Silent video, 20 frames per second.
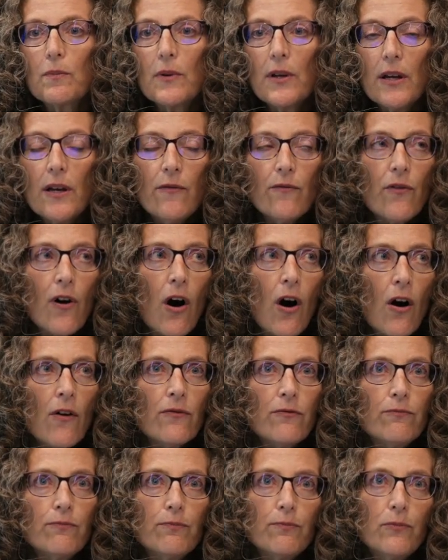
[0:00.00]

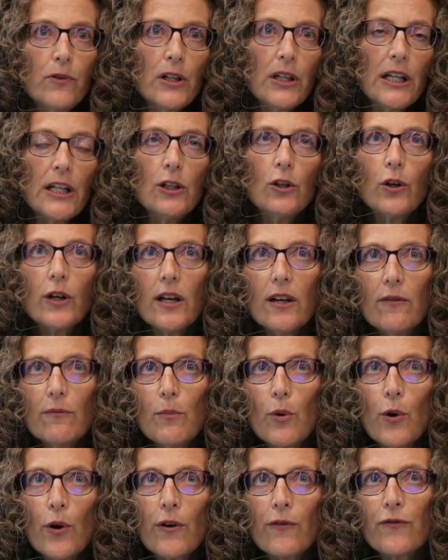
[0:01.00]
involve really looking
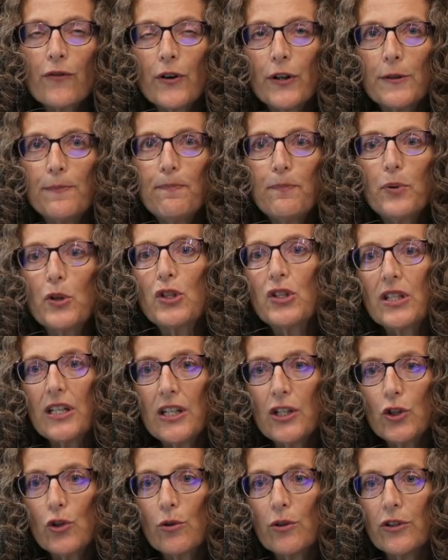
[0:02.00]
more for
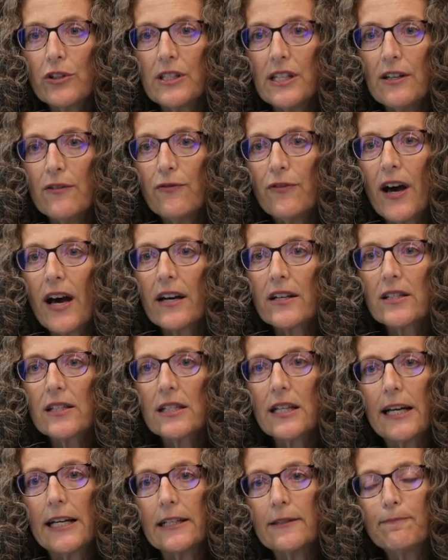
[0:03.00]
procedural defects,
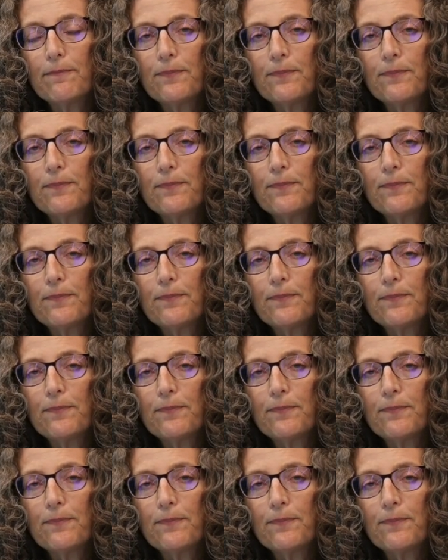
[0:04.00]
like